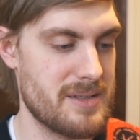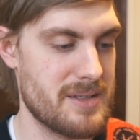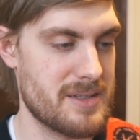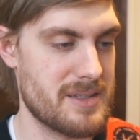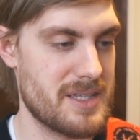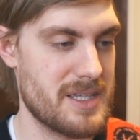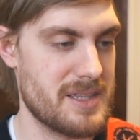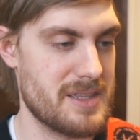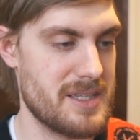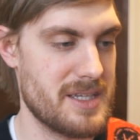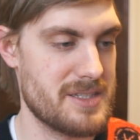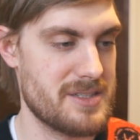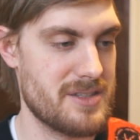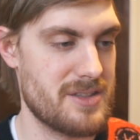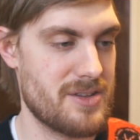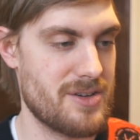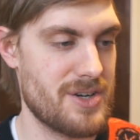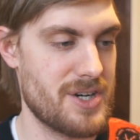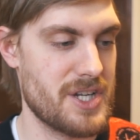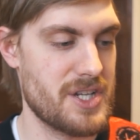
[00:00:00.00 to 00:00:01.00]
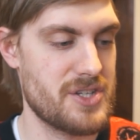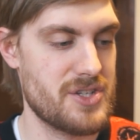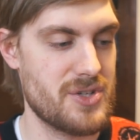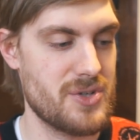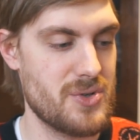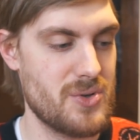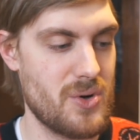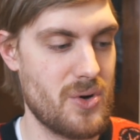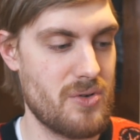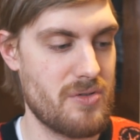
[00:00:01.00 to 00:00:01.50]
Let's get this
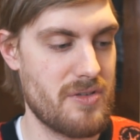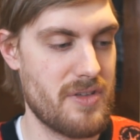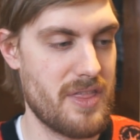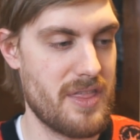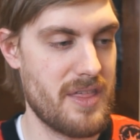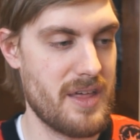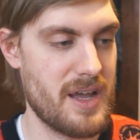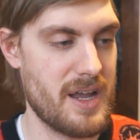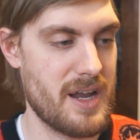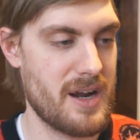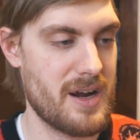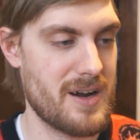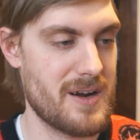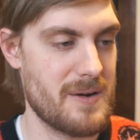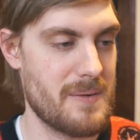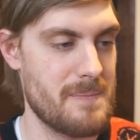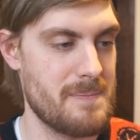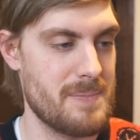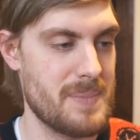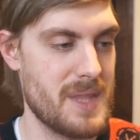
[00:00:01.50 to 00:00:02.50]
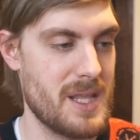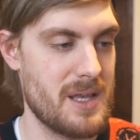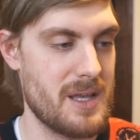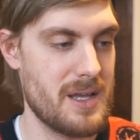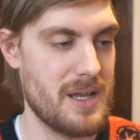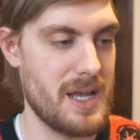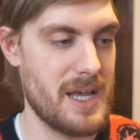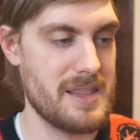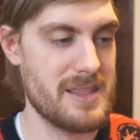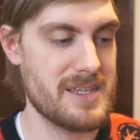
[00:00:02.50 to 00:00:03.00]
32 over there.
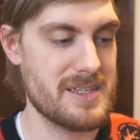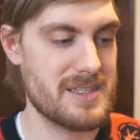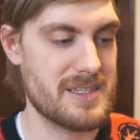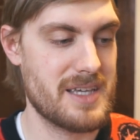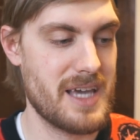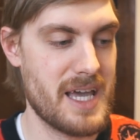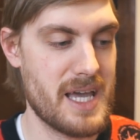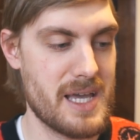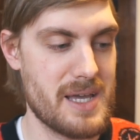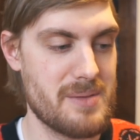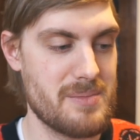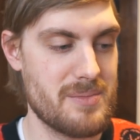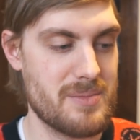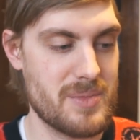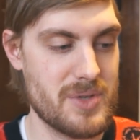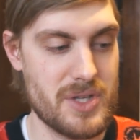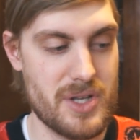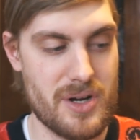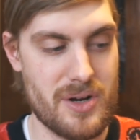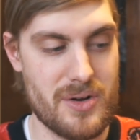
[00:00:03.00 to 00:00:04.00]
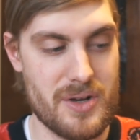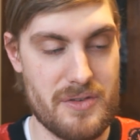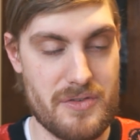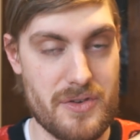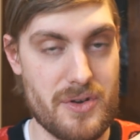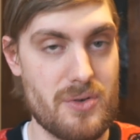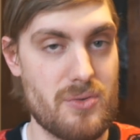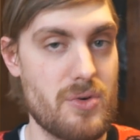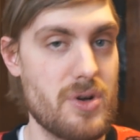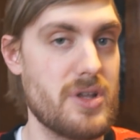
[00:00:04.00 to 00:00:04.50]
And this game, you know, if
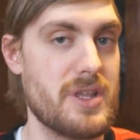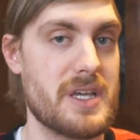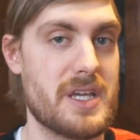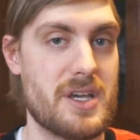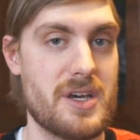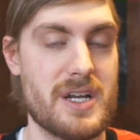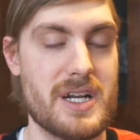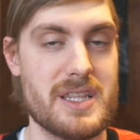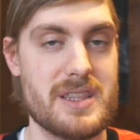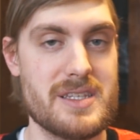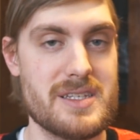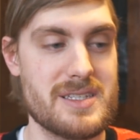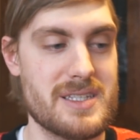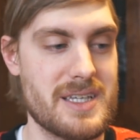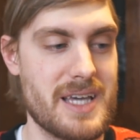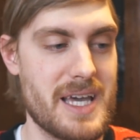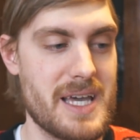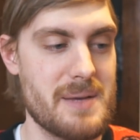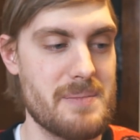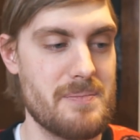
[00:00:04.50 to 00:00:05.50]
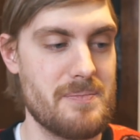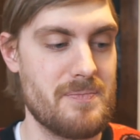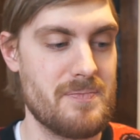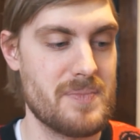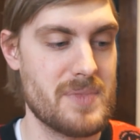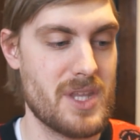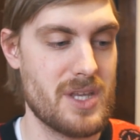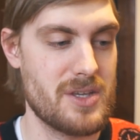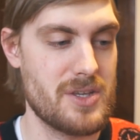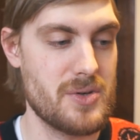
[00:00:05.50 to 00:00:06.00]
you're really good at this game,
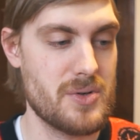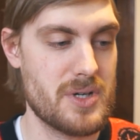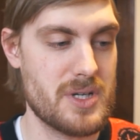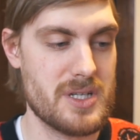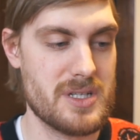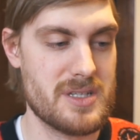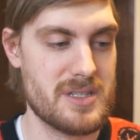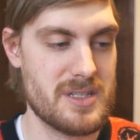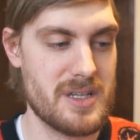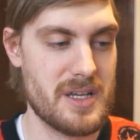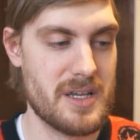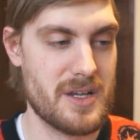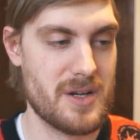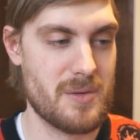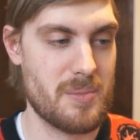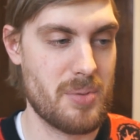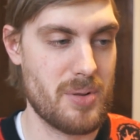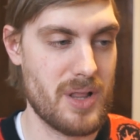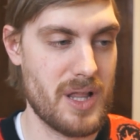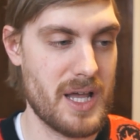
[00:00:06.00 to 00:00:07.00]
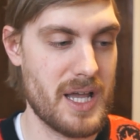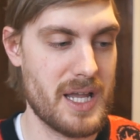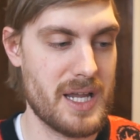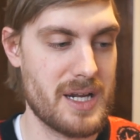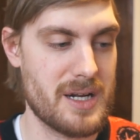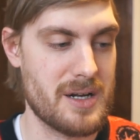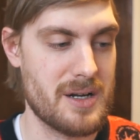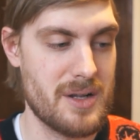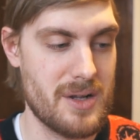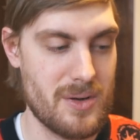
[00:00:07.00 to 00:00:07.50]
you can sit here
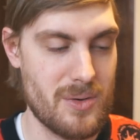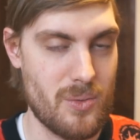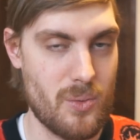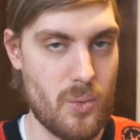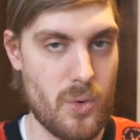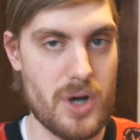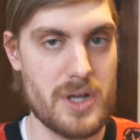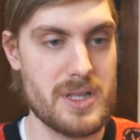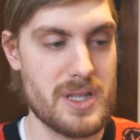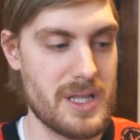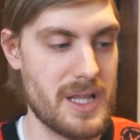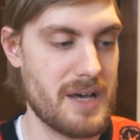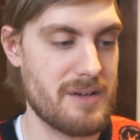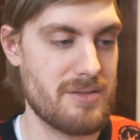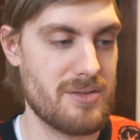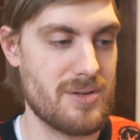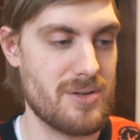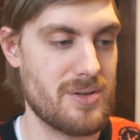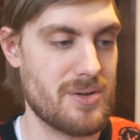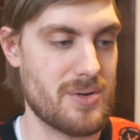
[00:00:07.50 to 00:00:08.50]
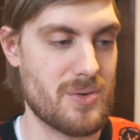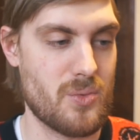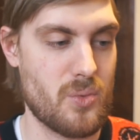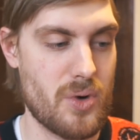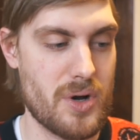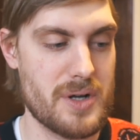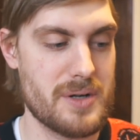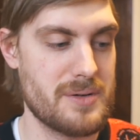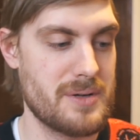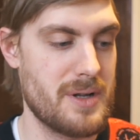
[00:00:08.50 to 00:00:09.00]
playing one level or
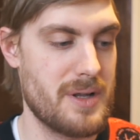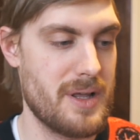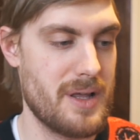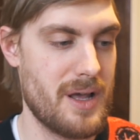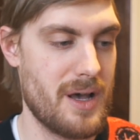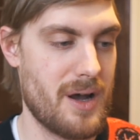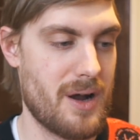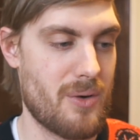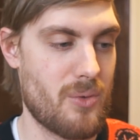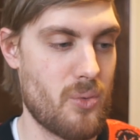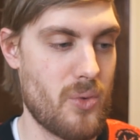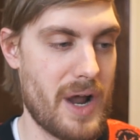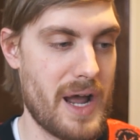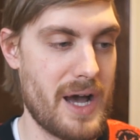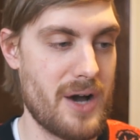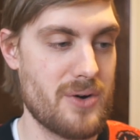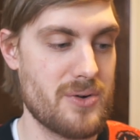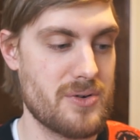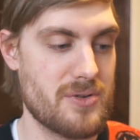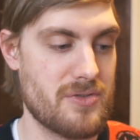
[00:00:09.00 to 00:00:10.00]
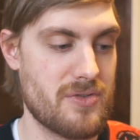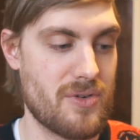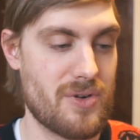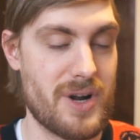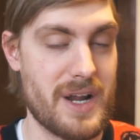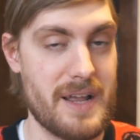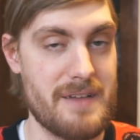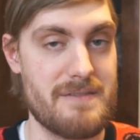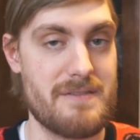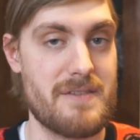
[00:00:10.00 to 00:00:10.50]
one uh, round
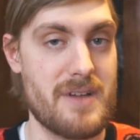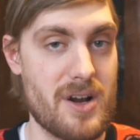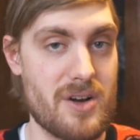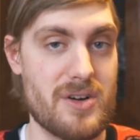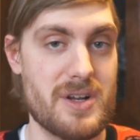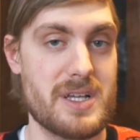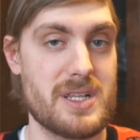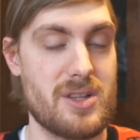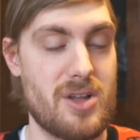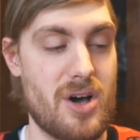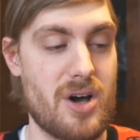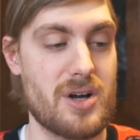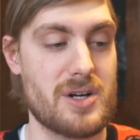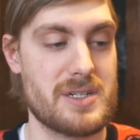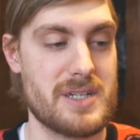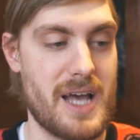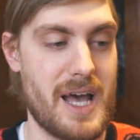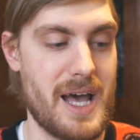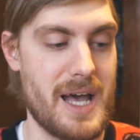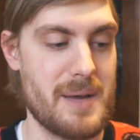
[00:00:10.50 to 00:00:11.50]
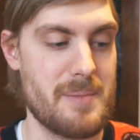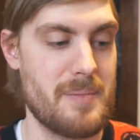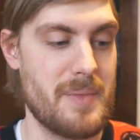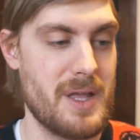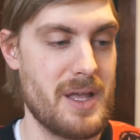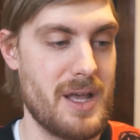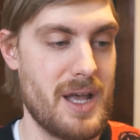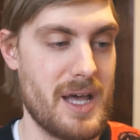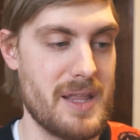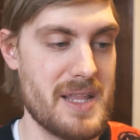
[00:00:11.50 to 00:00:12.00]
for a very long time.
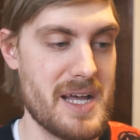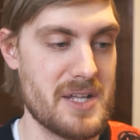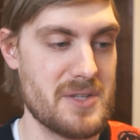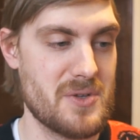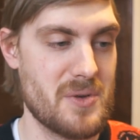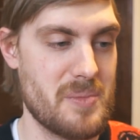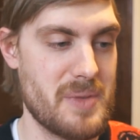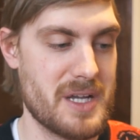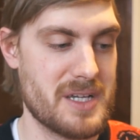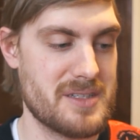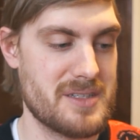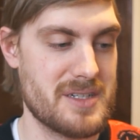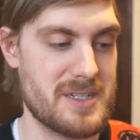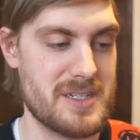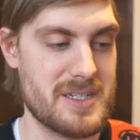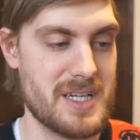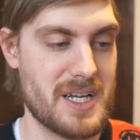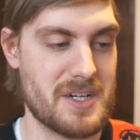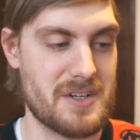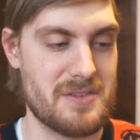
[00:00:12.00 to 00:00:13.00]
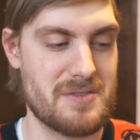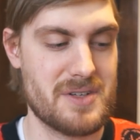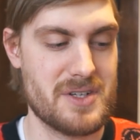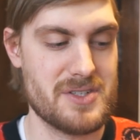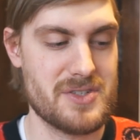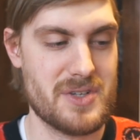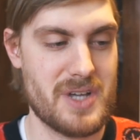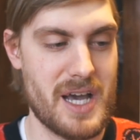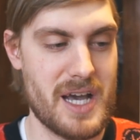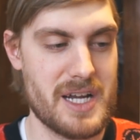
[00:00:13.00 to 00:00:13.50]
And that's what makes it addictive
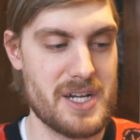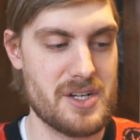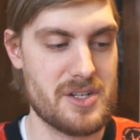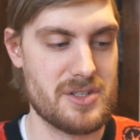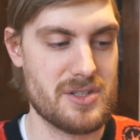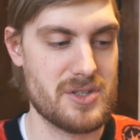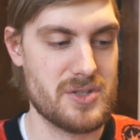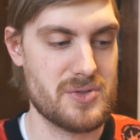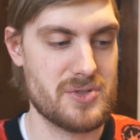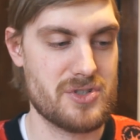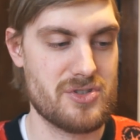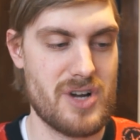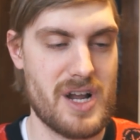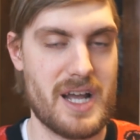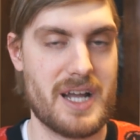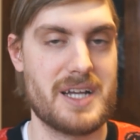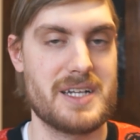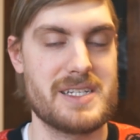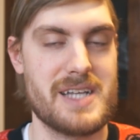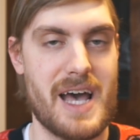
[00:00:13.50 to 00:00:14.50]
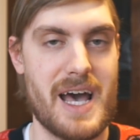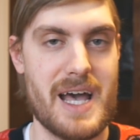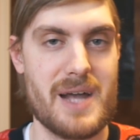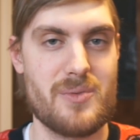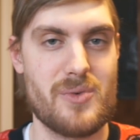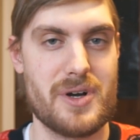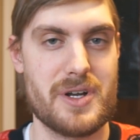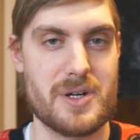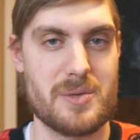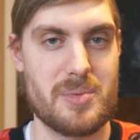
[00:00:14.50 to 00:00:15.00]
because you kind of just lose track of
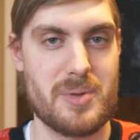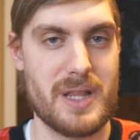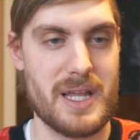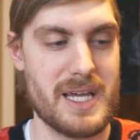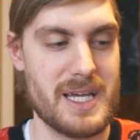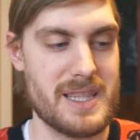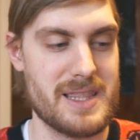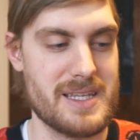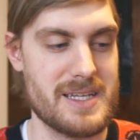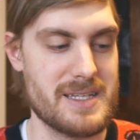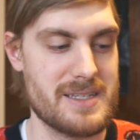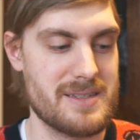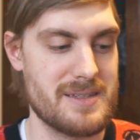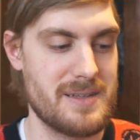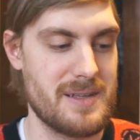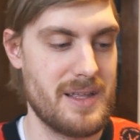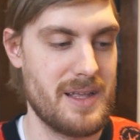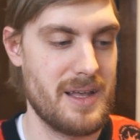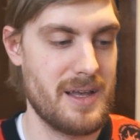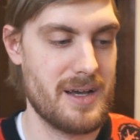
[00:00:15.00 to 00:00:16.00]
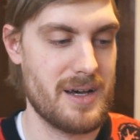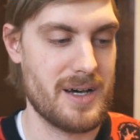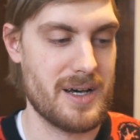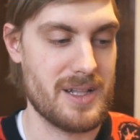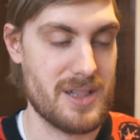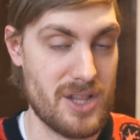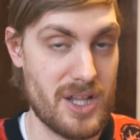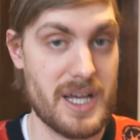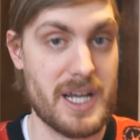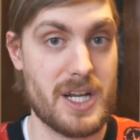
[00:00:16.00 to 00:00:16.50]
time while you're playing this,
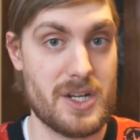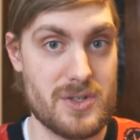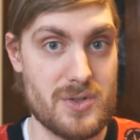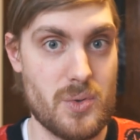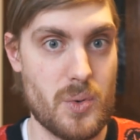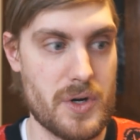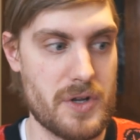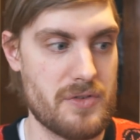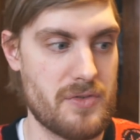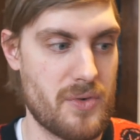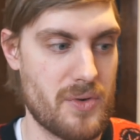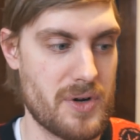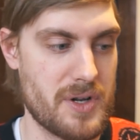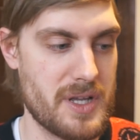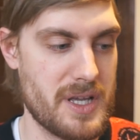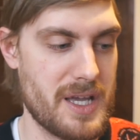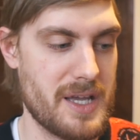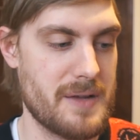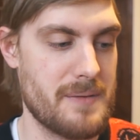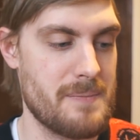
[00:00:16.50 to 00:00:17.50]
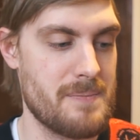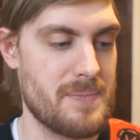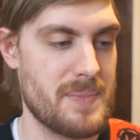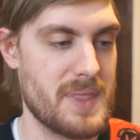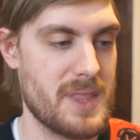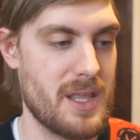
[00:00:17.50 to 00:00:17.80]
uh, like 2048.